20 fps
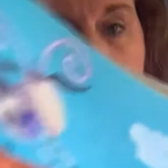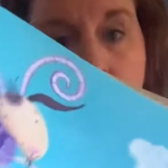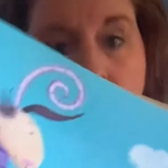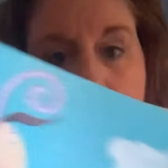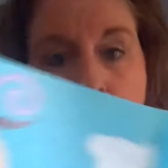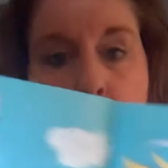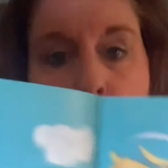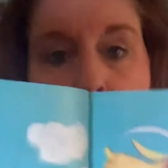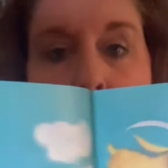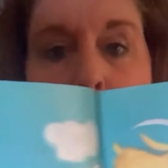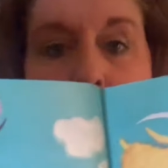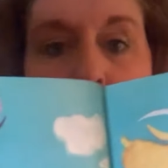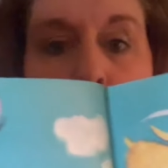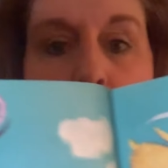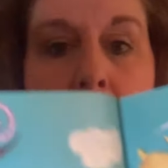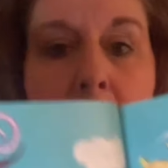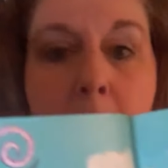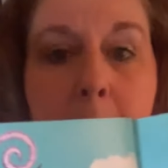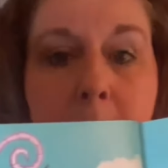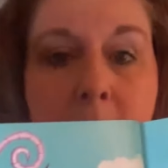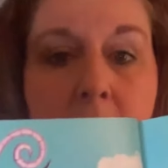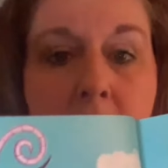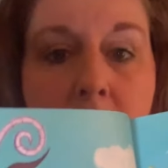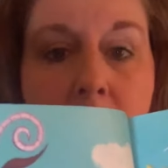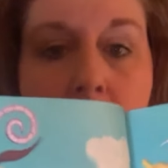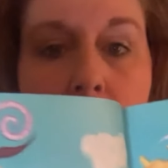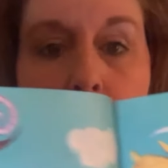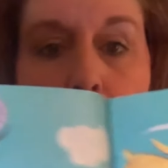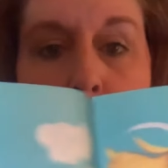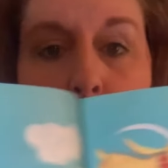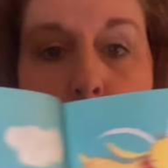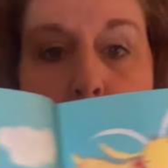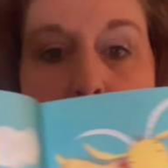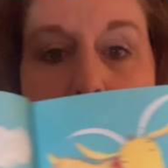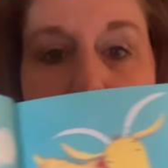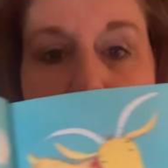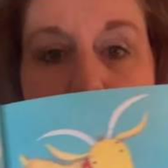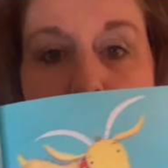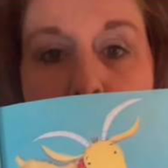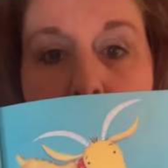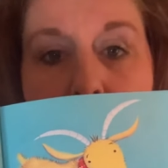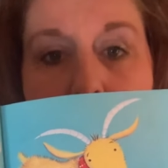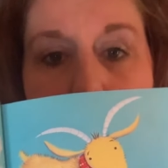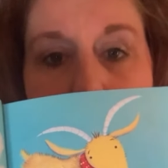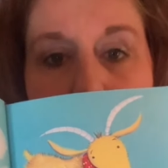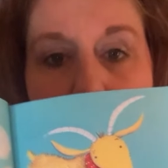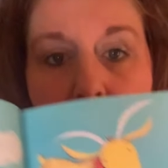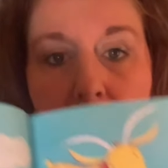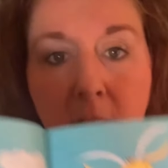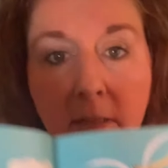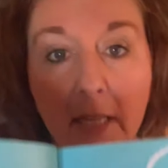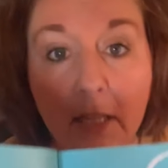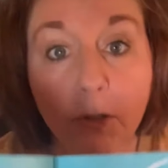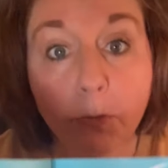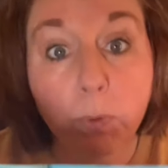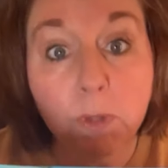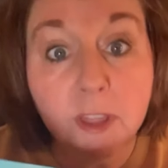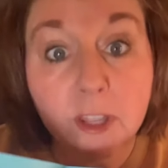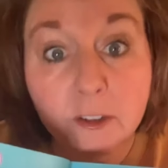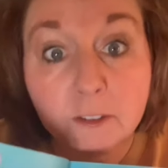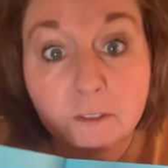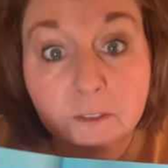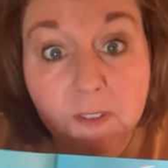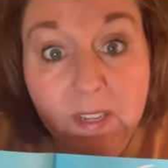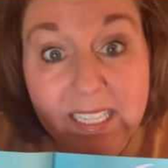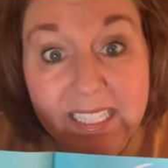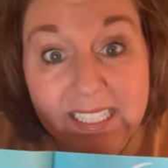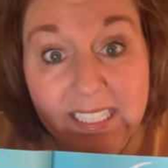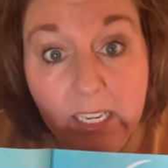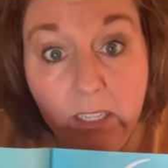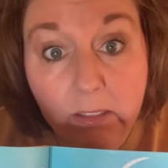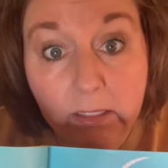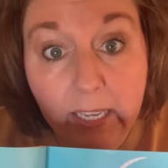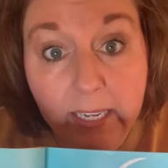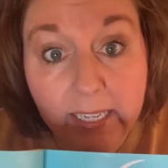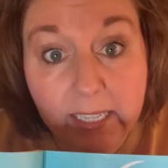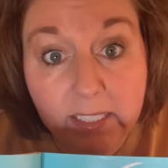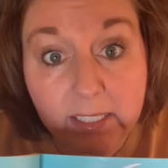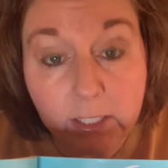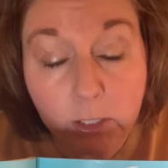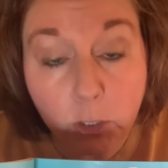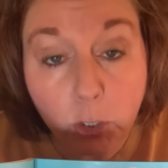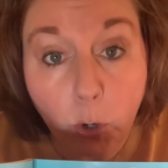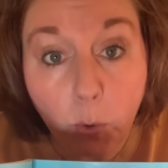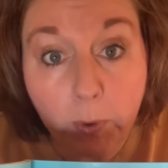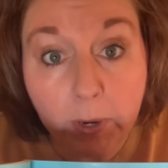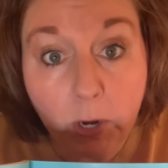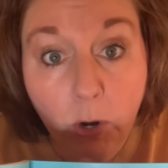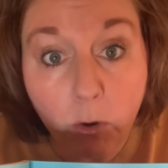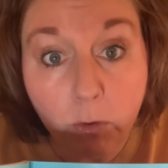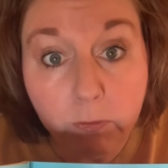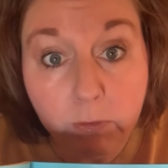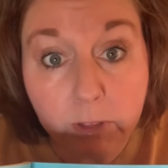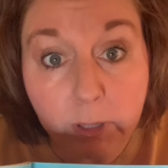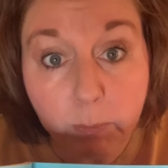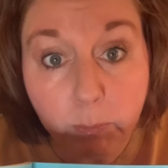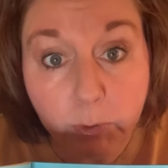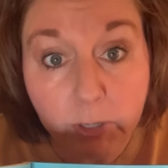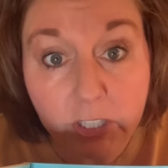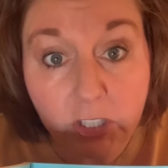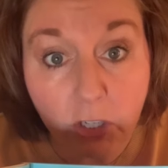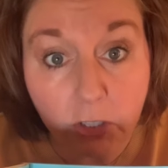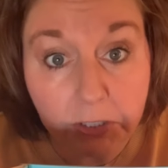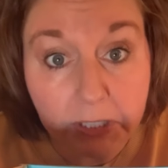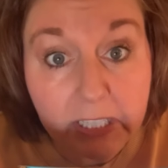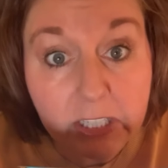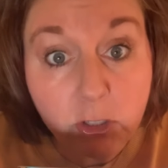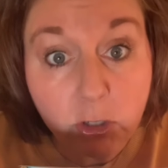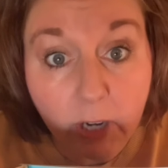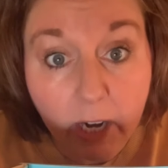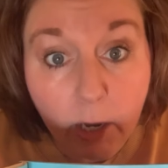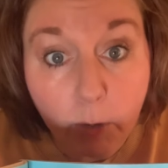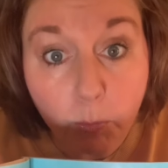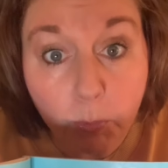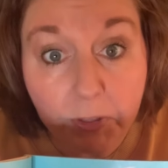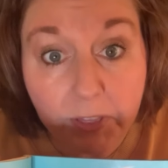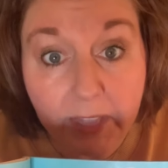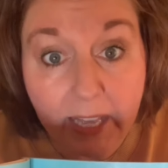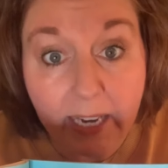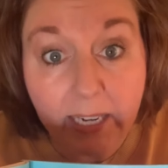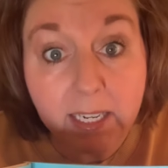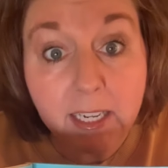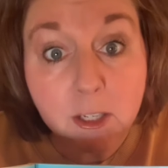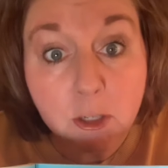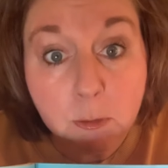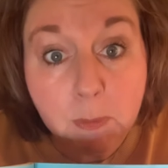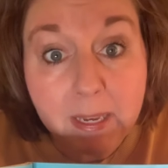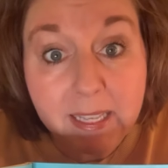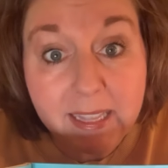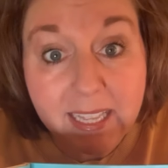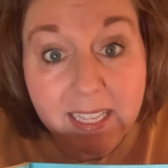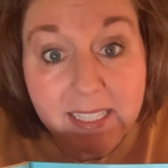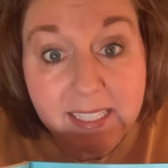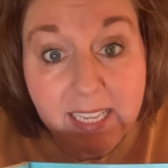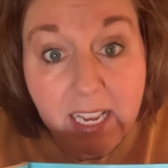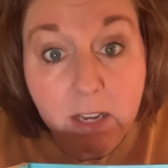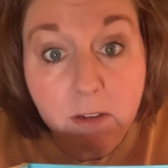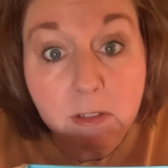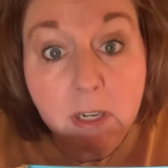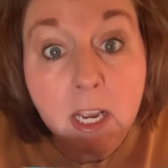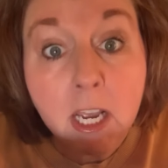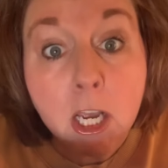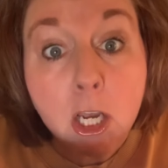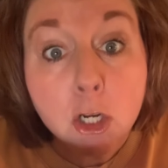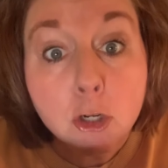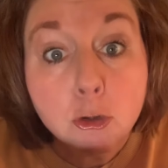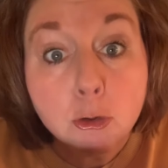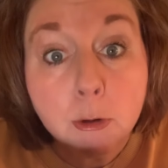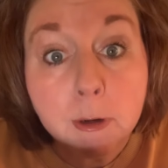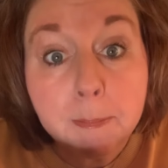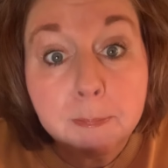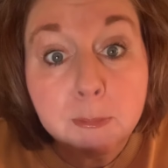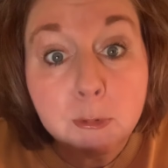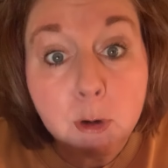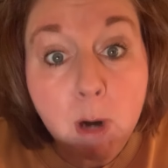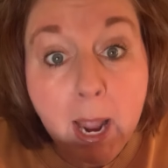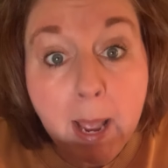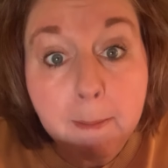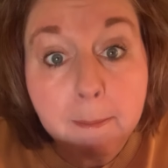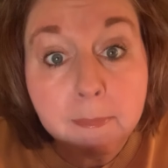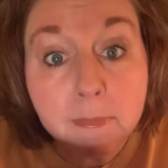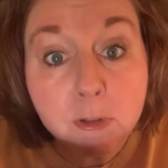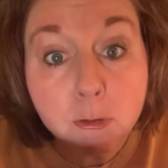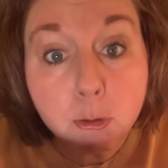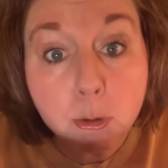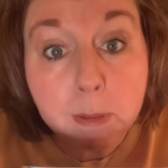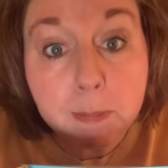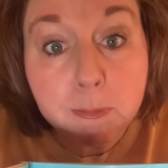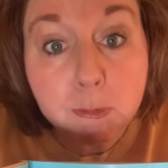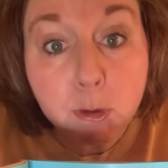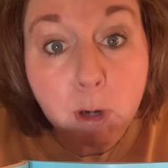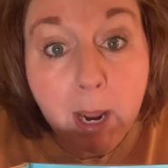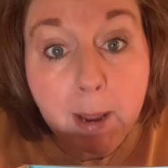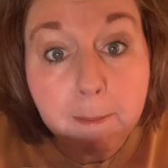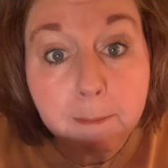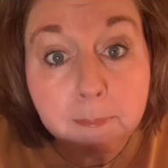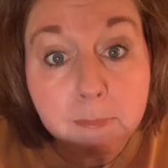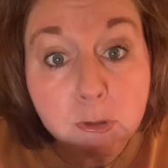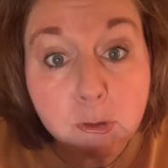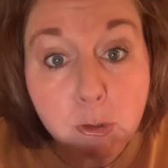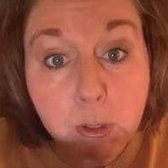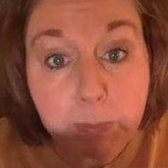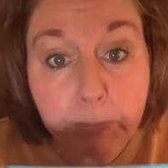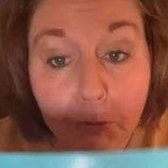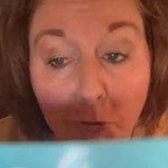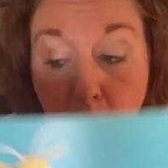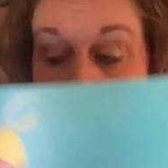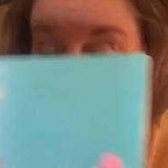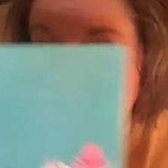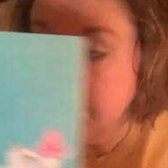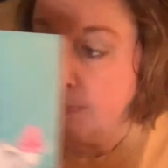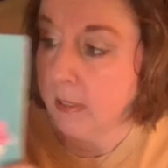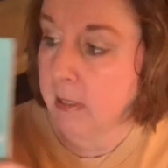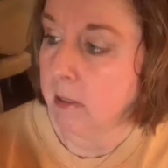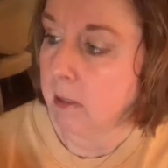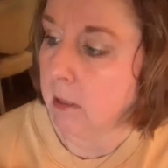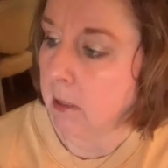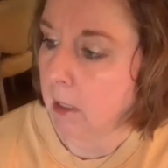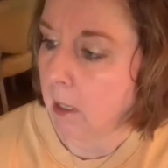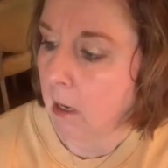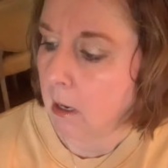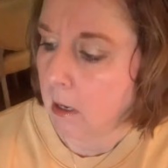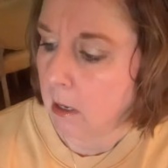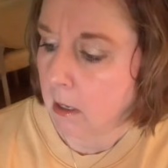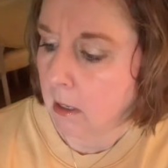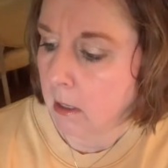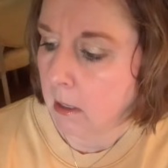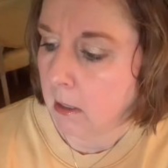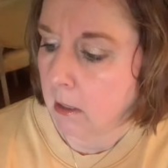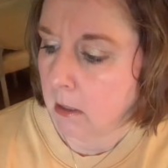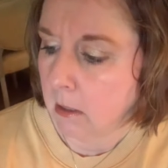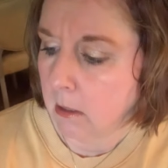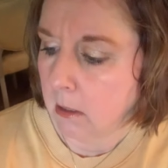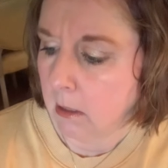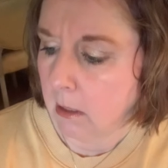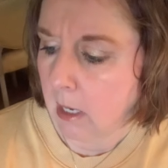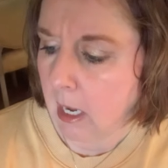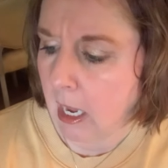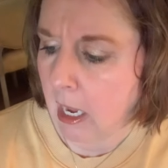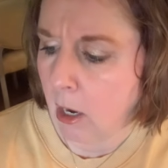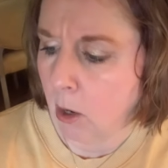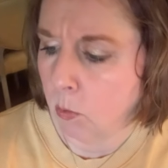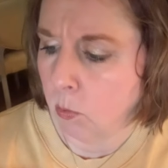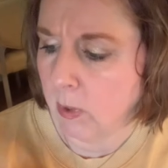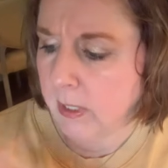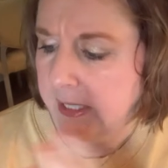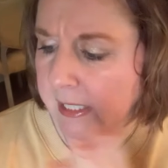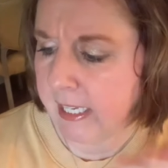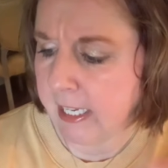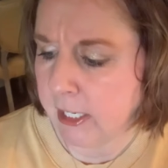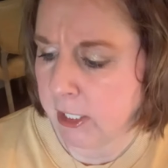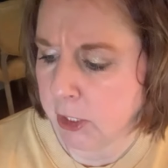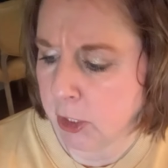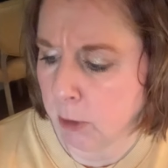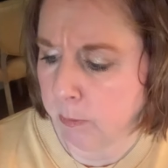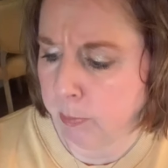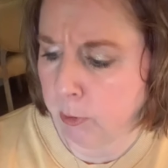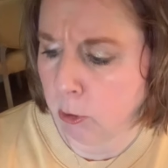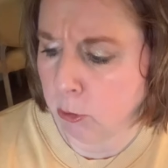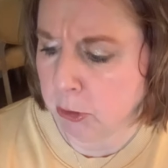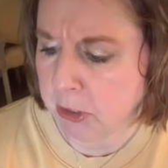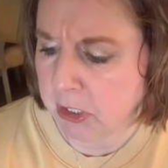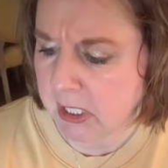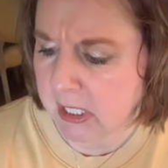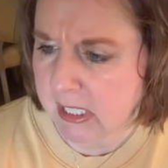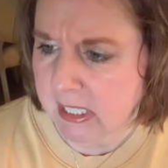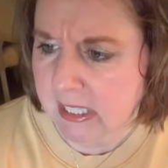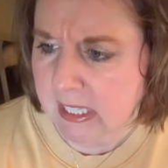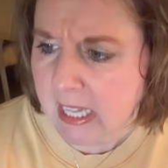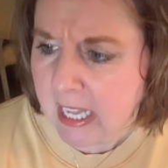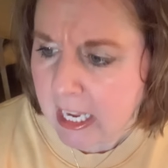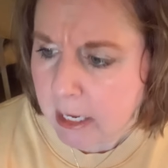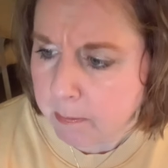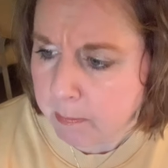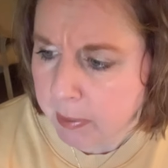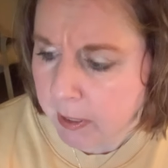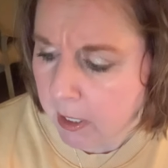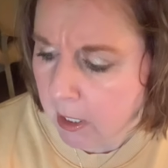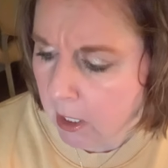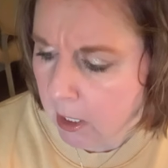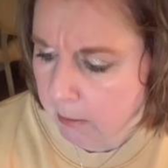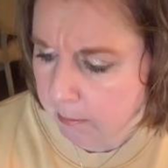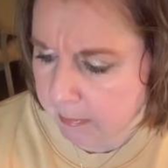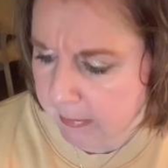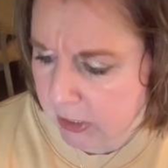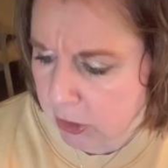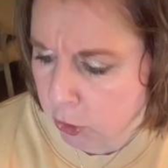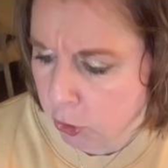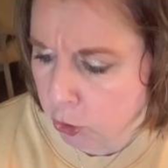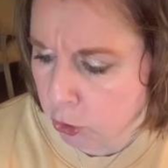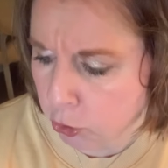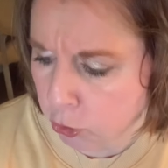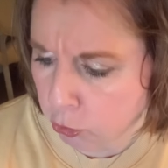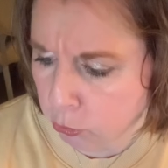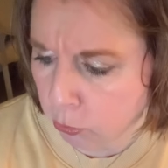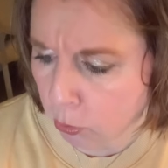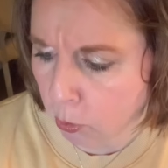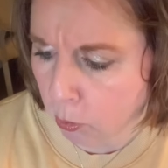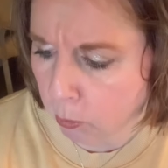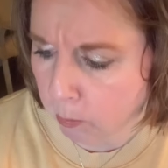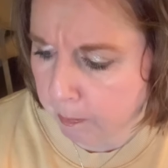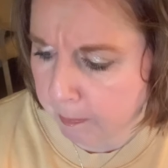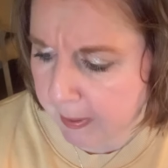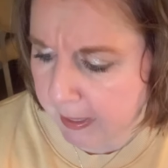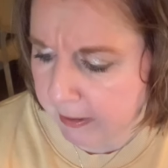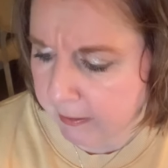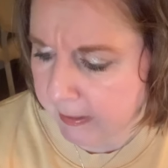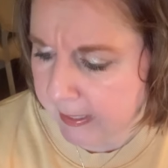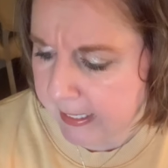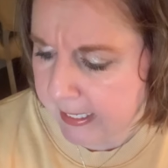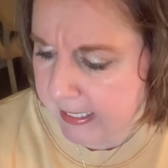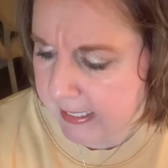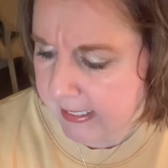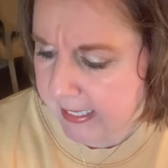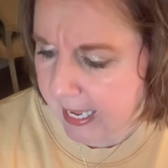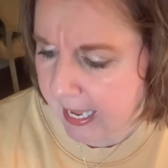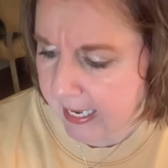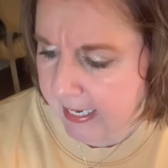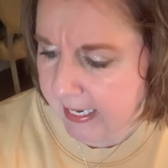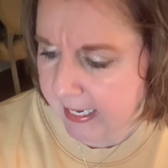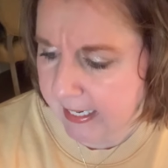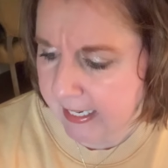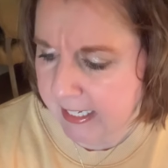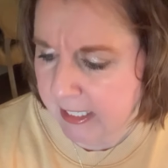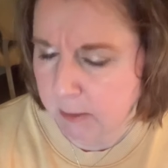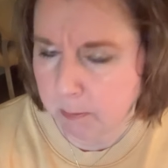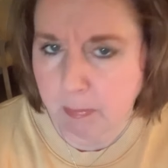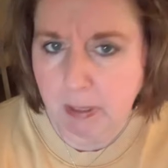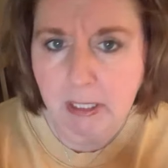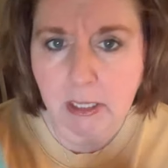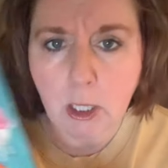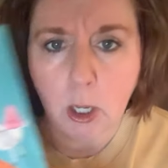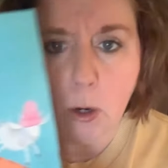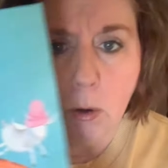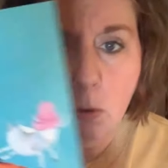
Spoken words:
Trip trap, trip trap. That's what their feet sound like as they're going over the bridge. I'll need your help with that. Can you make that sound? Trip trap, trip trap, trip trap. How was he supposed to sleep? Mr. Troll buried his head in his pillow